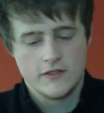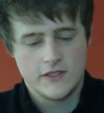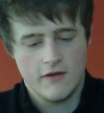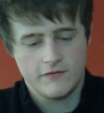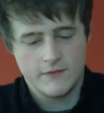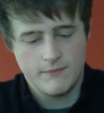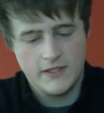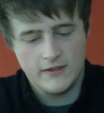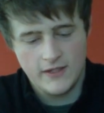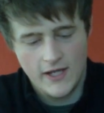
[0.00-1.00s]
So you have to
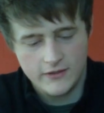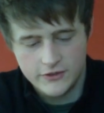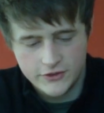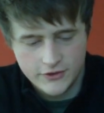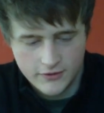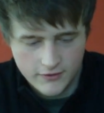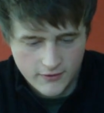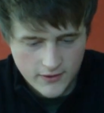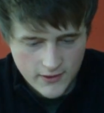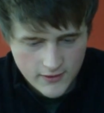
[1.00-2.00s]
meet the edge
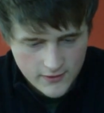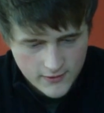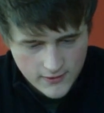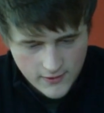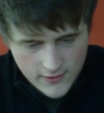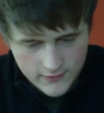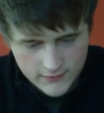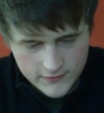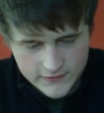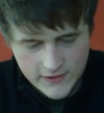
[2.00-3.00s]

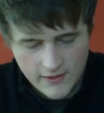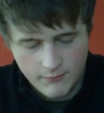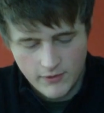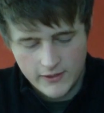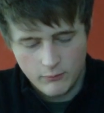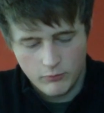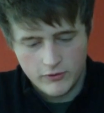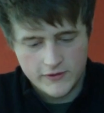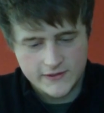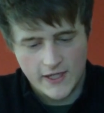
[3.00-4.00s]
the same way you
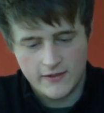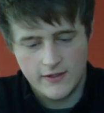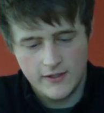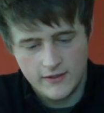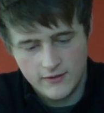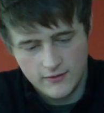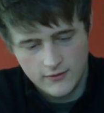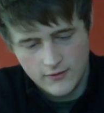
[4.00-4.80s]
would a Scandi,